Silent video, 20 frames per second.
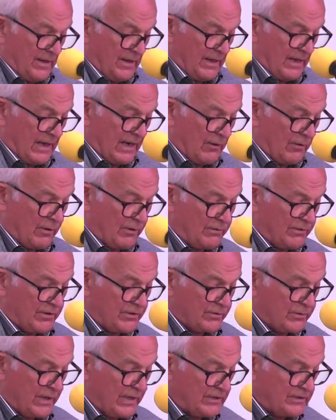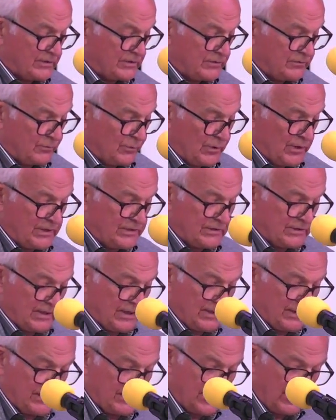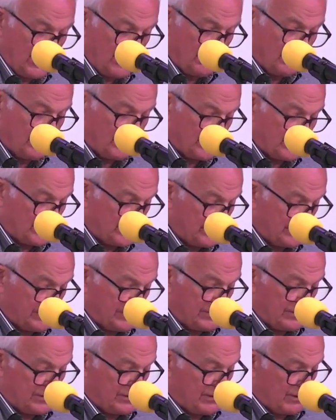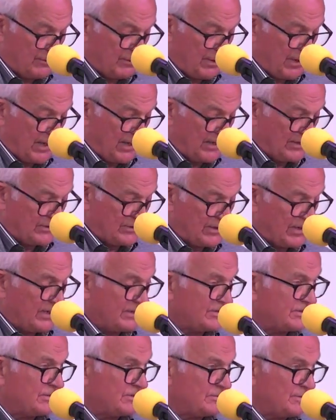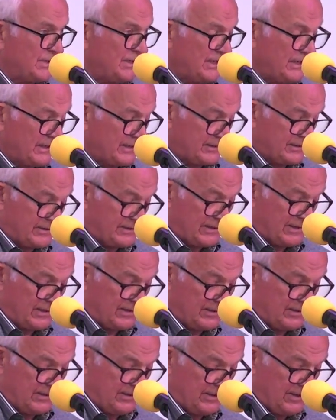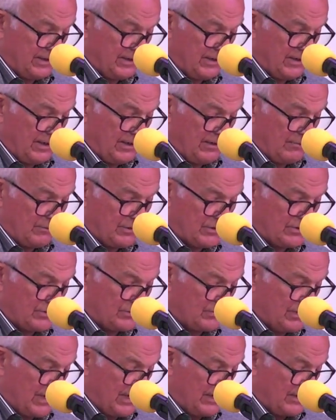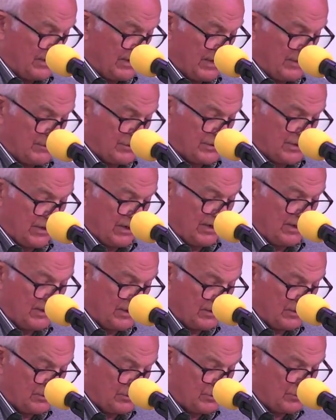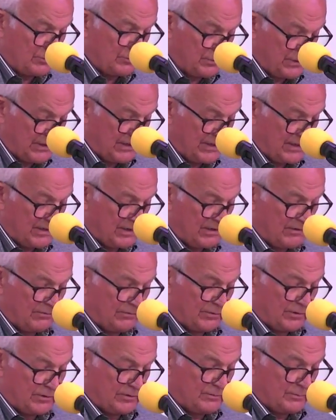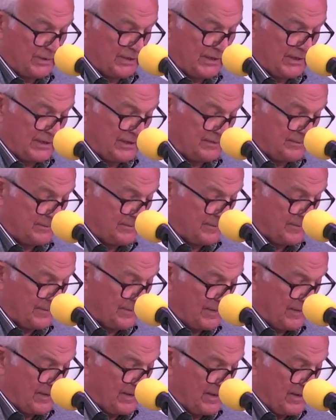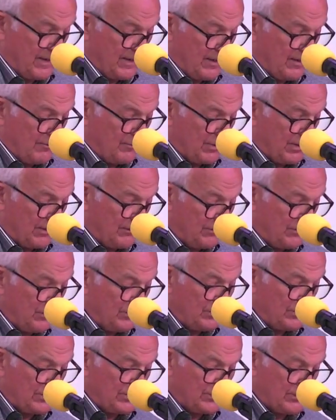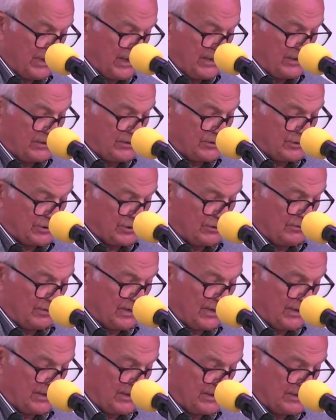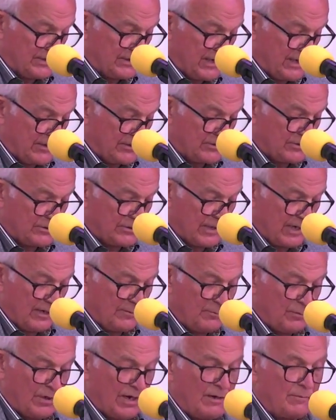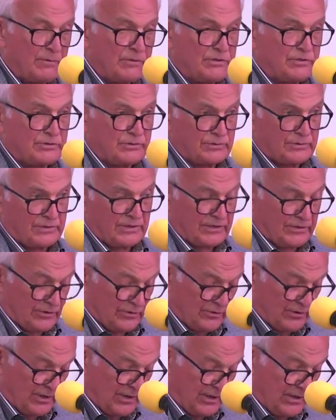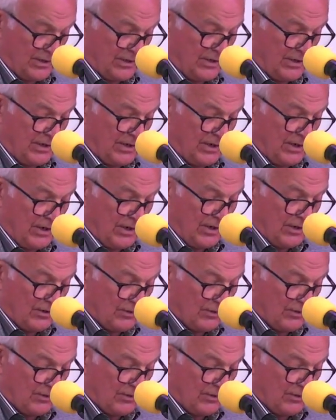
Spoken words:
However, the gracious voice on the telephone apologized to me and said, "Mr. Randall, I'm sorry that you won't be at our first meeting, but if you will agree to serve on this council, I promise you that during the